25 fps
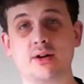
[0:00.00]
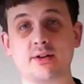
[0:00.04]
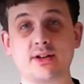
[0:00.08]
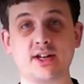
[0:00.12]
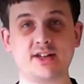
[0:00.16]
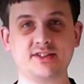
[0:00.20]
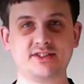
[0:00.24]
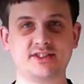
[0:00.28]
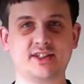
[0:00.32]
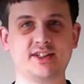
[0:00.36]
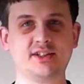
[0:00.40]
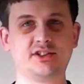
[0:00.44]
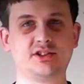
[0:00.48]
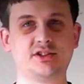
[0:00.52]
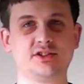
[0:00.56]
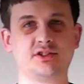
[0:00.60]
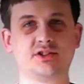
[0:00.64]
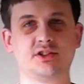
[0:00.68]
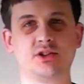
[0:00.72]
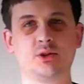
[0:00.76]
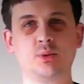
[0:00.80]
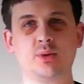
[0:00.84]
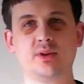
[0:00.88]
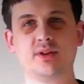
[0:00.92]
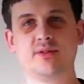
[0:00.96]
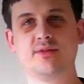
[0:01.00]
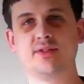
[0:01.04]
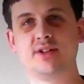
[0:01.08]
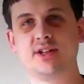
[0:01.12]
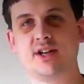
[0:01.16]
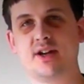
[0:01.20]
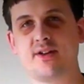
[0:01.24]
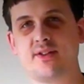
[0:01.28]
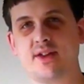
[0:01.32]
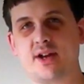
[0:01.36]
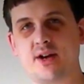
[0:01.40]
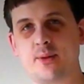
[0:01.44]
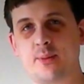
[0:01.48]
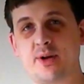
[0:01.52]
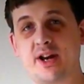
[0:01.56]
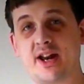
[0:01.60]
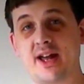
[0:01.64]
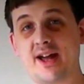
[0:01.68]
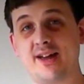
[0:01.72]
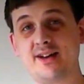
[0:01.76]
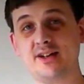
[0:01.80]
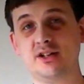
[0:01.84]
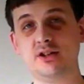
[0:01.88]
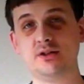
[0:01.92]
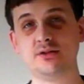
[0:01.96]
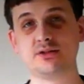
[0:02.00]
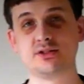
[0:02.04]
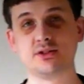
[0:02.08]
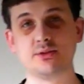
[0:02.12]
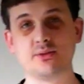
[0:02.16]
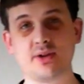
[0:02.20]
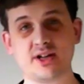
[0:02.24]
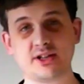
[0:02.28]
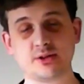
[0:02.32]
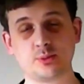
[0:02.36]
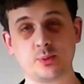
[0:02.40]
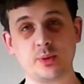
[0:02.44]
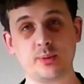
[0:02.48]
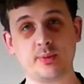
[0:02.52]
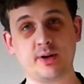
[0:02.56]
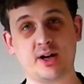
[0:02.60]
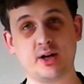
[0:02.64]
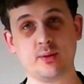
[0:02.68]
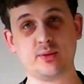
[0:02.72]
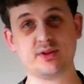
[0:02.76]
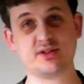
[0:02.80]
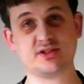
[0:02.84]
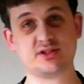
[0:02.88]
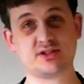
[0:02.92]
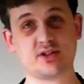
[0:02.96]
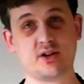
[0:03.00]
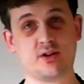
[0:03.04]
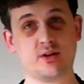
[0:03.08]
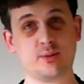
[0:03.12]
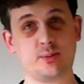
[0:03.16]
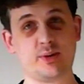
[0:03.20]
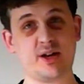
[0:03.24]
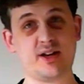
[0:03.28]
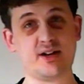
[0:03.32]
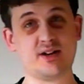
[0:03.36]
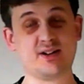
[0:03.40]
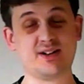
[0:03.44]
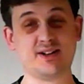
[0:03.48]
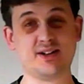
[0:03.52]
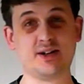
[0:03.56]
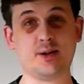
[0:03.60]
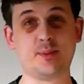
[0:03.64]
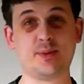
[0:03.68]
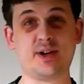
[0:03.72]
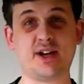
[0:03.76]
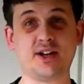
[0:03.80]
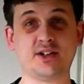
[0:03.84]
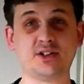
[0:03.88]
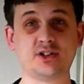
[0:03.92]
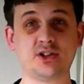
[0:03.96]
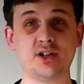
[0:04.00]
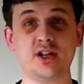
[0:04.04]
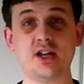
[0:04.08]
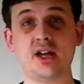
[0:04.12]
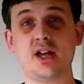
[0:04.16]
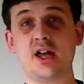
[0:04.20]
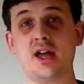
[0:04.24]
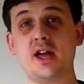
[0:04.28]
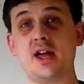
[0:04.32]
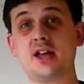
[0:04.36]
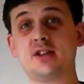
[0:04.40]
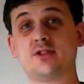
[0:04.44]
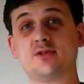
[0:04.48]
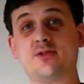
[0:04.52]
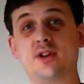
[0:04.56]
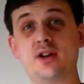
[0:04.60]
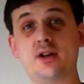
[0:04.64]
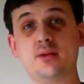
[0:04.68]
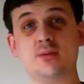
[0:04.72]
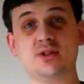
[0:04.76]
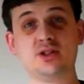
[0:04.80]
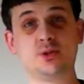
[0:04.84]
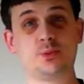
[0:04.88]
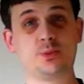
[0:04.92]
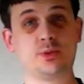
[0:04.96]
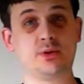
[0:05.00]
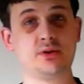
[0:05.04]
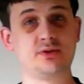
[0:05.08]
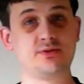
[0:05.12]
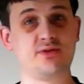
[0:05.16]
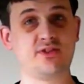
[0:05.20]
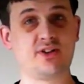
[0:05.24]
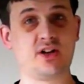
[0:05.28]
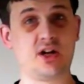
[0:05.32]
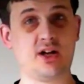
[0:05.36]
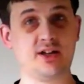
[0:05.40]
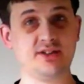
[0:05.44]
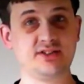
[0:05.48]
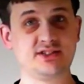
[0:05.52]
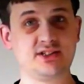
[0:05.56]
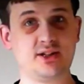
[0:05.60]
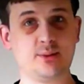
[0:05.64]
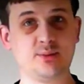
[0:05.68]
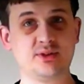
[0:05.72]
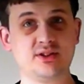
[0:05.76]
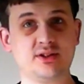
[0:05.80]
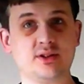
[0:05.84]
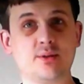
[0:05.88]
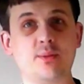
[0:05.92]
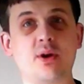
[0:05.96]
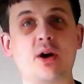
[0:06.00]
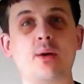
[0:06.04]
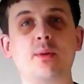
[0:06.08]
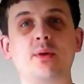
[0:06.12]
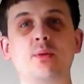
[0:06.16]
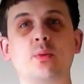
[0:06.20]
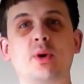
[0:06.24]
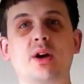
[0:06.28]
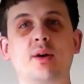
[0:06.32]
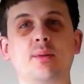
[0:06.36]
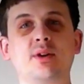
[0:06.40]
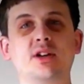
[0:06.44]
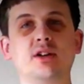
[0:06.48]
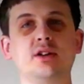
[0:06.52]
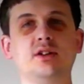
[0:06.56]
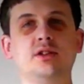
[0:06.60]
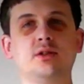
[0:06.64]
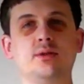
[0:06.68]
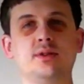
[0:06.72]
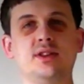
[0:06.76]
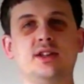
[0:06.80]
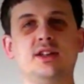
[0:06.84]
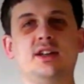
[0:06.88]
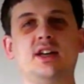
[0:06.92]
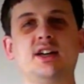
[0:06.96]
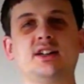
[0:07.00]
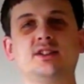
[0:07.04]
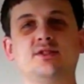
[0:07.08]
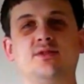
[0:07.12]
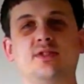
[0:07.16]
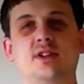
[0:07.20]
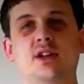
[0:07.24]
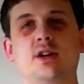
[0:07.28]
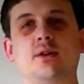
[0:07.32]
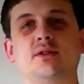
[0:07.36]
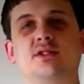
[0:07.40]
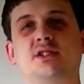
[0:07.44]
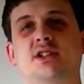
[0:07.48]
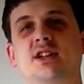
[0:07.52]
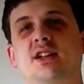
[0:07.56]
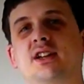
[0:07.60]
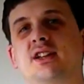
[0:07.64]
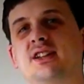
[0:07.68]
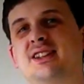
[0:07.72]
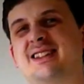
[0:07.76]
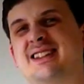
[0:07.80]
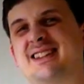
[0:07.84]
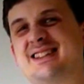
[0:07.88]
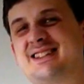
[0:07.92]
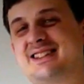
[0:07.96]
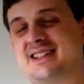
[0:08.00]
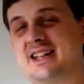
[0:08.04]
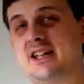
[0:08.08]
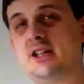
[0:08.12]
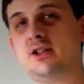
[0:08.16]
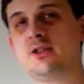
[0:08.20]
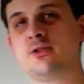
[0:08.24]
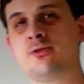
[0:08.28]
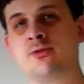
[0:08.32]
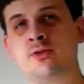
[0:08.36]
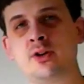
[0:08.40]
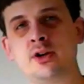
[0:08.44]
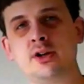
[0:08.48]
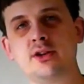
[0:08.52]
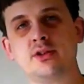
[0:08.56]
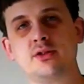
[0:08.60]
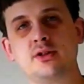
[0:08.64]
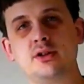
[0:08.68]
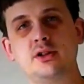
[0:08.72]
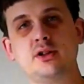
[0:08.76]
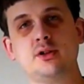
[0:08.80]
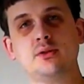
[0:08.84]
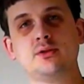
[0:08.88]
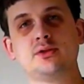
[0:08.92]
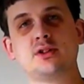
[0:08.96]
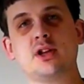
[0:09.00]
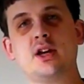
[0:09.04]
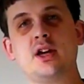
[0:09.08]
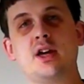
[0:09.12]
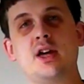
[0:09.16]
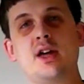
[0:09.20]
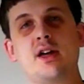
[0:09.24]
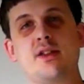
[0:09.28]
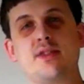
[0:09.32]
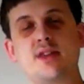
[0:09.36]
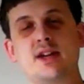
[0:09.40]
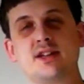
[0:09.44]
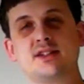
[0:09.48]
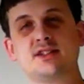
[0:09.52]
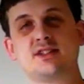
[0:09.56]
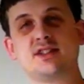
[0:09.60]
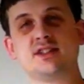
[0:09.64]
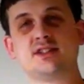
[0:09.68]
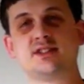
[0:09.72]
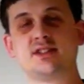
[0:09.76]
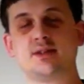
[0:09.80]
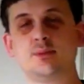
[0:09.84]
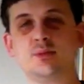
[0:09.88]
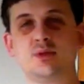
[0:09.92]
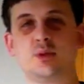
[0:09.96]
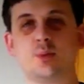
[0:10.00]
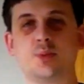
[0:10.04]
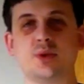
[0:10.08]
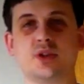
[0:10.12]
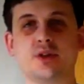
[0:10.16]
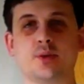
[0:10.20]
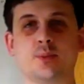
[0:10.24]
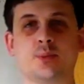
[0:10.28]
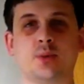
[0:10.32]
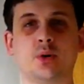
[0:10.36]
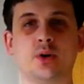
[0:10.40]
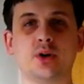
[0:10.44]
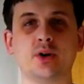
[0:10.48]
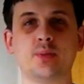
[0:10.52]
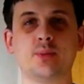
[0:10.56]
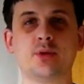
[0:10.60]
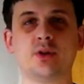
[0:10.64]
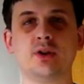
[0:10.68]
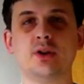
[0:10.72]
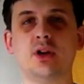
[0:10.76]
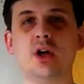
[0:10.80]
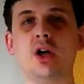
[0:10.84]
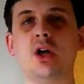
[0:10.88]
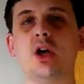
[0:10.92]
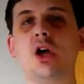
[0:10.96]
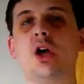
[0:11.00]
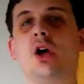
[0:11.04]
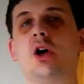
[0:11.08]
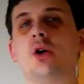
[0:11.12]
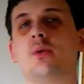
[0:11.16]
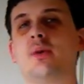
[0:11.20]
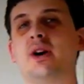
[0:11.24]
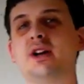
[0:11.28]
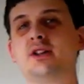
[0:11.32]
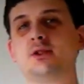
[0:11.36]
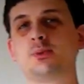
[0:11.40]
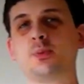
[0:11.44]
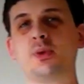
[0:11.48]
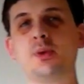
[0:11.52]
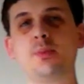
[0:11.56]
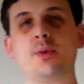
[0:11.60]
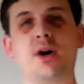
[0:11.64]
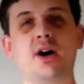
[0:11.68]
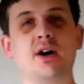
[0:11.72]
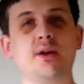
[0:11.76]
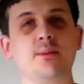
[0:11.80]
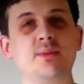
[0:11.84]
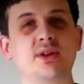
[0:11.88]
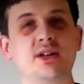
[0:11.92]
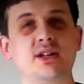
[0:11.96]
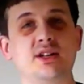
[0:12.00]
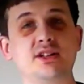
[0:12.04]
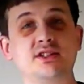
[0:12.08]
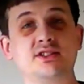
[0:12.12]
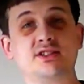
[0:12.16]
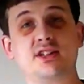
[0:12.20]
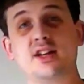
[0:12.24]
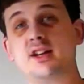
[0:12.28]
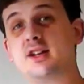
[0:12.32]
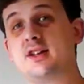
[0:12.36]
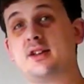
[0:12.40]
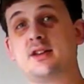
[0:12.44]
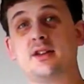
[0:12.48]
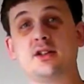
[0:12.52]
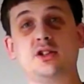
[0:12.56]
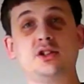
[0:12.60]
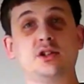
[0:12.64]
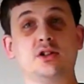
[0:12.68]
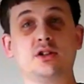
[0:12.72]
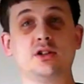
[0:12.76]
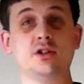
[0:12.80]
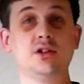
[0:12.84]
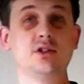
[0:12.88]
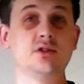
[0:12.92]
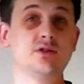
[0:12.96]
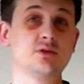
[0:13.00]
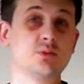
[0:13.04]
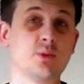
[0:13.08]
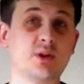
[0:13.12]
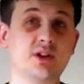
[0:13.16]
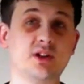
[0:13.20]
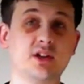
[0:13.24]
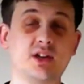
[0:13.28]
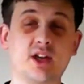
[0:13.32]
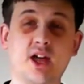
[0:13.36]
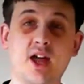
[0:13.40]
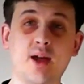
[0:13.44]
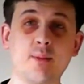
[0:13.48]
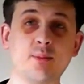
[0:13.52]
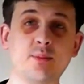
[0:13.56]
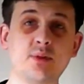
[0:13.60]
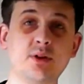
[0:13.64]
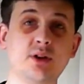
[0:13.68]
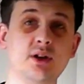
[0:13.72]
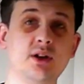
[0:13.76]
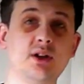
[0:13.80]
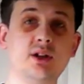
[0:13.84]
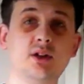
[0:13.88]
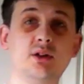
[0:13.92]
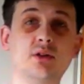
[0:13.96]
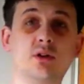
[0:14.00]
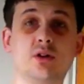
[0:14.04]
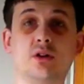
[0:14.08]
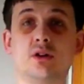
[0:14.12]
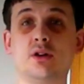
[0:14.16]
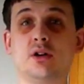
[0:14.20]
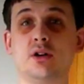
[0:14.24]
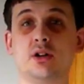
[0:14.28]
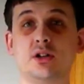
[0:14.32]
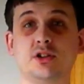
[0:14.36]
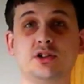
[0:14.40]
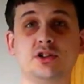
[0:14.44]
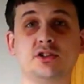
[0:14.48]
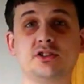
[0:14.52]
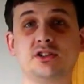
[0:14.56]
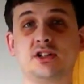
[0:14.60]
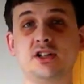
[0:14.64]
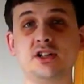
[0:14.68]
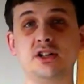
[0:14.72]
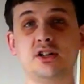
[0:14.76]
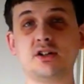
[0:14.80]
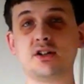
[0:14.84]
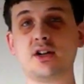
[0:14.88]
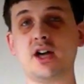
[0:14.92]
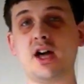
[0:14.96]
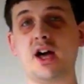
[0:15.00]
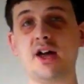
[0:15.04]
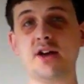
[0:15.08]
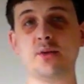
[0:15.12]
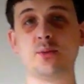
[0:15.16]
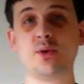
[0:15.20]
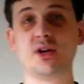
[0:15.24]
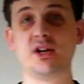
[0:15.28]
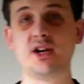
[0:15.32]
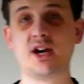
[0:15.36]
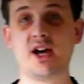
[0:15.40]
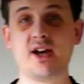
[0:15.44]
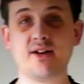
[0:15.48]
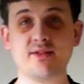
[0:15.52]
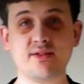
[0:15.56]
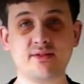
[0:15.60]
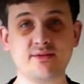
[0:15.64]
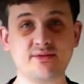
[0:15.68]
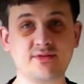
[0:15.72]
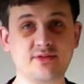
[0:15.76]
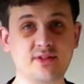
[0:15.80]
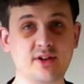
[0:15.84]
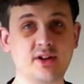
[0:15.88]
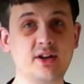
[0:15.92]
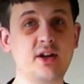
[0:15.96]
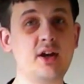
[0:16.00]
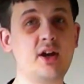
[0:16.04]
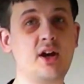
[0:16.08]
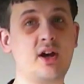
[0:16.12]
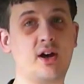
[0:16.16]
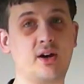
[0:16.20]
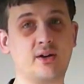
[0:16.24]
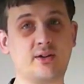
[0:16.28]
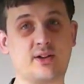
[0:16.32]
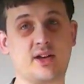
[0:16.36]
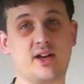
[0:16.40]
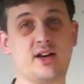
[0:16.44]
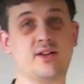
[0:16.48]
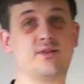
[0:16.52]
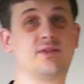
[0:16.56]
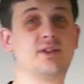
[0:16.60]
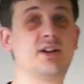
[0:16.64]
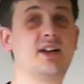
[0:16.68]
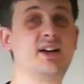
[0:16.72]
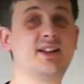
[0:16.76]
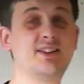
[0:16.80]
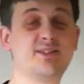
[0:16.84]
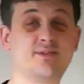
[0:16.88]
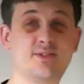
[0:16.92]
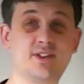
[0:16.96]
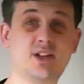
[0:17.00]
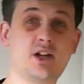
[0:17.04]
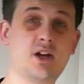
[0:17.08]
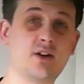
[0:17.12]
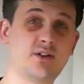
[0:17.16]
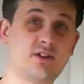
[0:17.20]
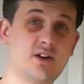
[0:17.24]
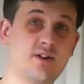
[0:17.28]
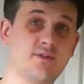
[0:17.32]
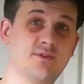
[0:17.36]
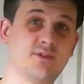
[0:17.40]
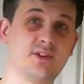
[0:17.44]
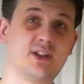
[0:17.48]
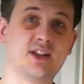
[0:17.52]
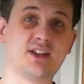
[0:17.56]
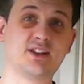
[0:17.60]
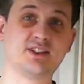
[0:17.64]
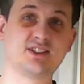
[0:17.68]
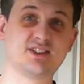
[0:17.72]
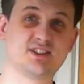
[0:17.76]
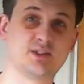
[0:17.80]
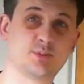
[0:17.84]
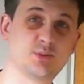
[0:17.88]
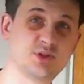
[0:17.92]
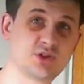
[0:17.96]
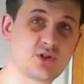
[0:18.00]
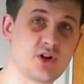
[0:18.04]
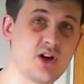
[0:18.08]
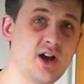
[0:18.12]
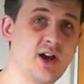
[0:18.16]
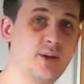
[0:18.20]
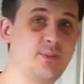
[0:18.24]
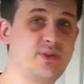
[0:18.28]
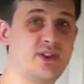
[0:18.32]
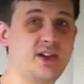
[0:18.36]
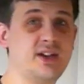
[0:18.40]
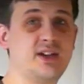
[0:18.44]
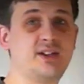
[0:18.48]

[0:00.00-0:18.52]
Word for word: Okay, so it's just a quick video there about how to use the Raspberry Pi with the solar panel and a battery. It's very much proof of concept at the moment. What I'm going to do in the next video is take it to the stage further and use that system to build a portable Raspberry Pi media center that you can use when you're camping or just in your garden when you're having fun. Okay, if you like the video, don't forget to subscribe.